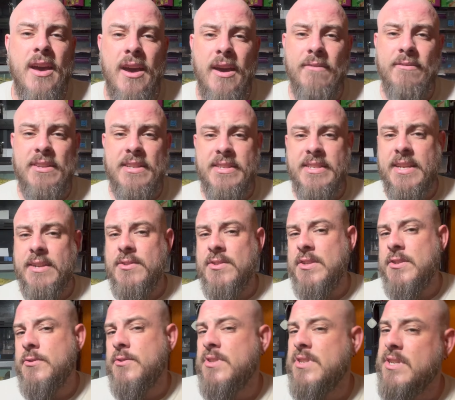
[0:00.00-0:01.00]
If that sounds
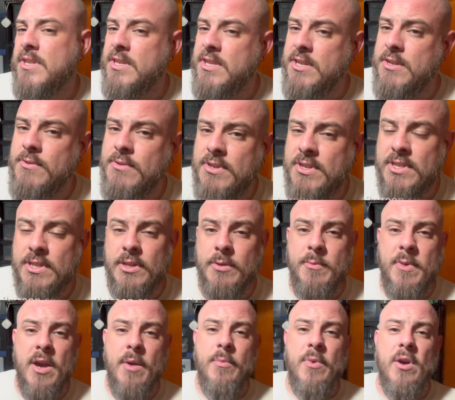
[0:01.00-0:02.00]
interesting to you, just look
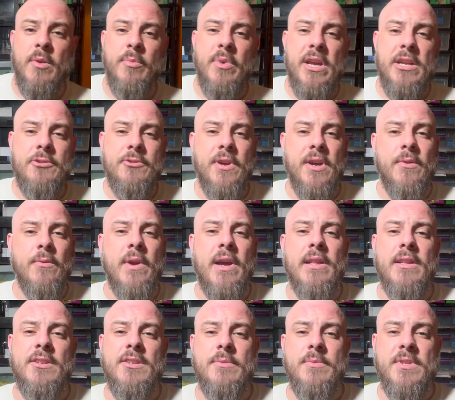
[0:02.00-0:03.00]
me up on Patreon,
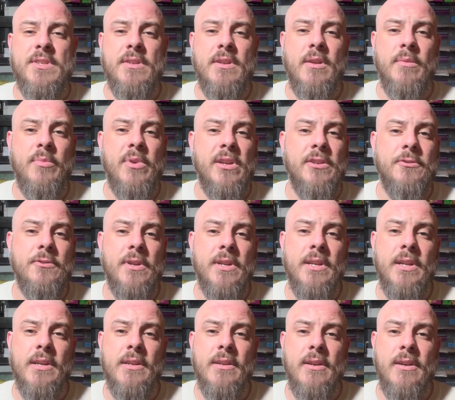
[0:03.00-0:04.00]
Riley Jimison on
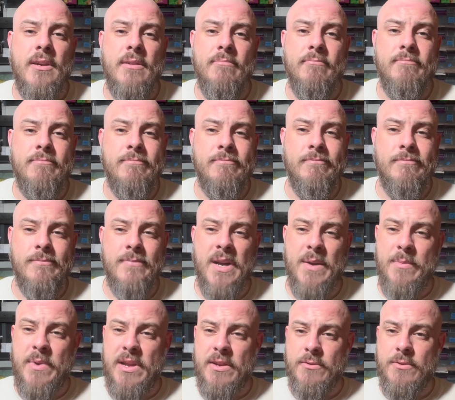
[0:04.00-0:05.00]
patreon.com.
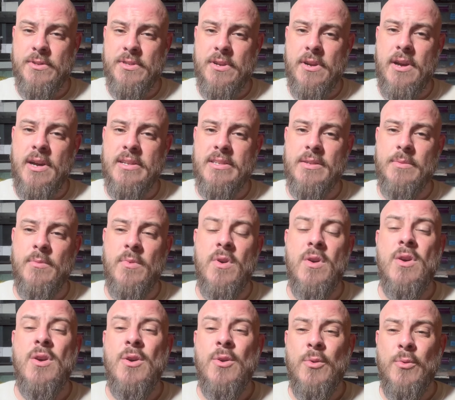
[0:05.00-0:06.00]
My patrons are awesome,
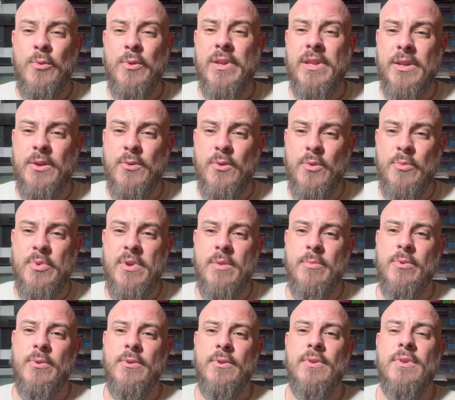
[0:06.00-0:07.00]
really cool
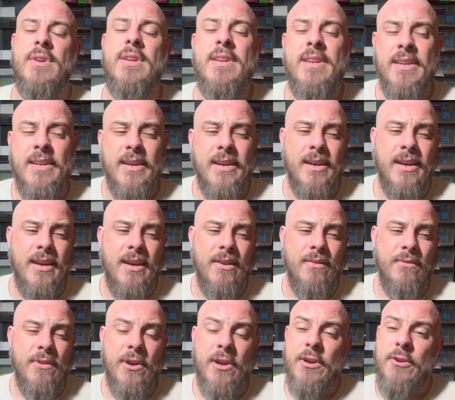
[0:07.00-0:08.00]
people,
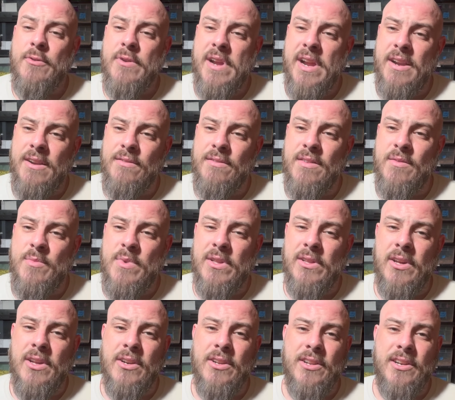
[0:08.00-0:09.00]
very creative, give me a
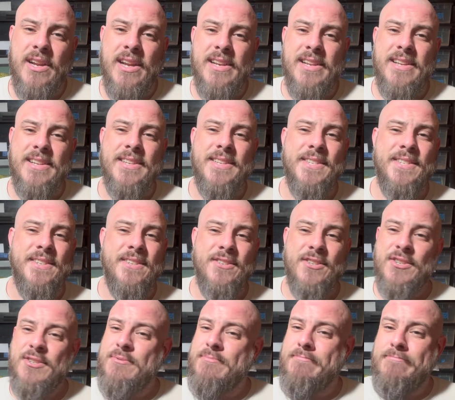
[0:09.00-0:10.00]
lot of good ideas, and
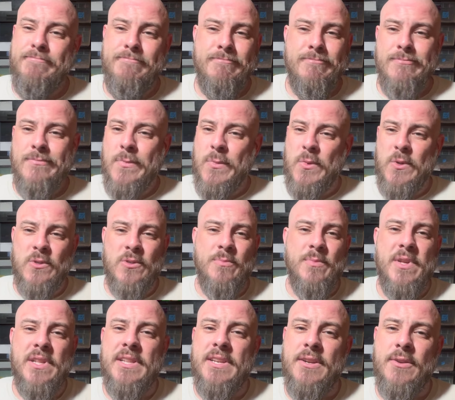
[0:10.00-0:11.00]
just
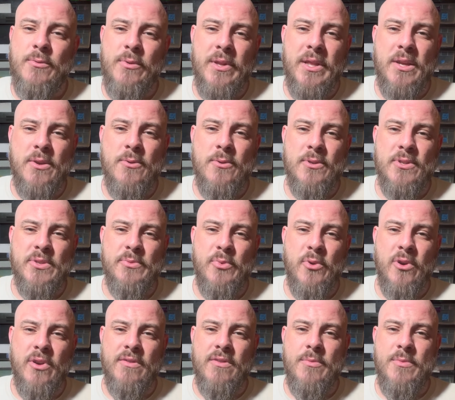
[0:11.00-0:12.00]
ultimately a really cool
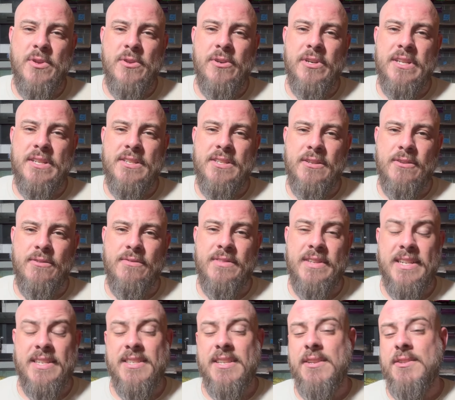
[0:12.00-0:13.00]
supportive community. So if
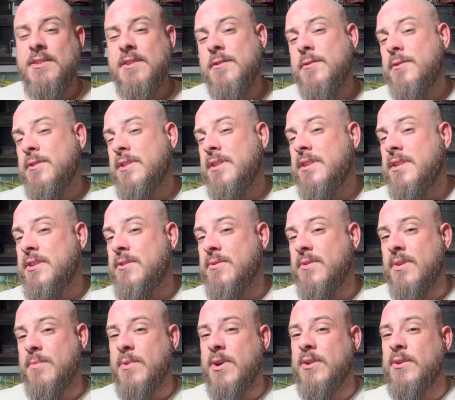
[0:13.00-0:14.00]
that sounds interesting to you,
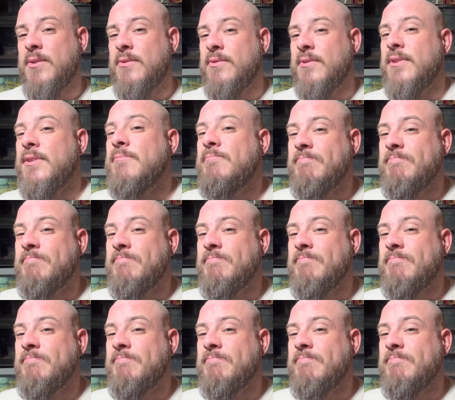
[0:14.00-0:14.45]
come on over.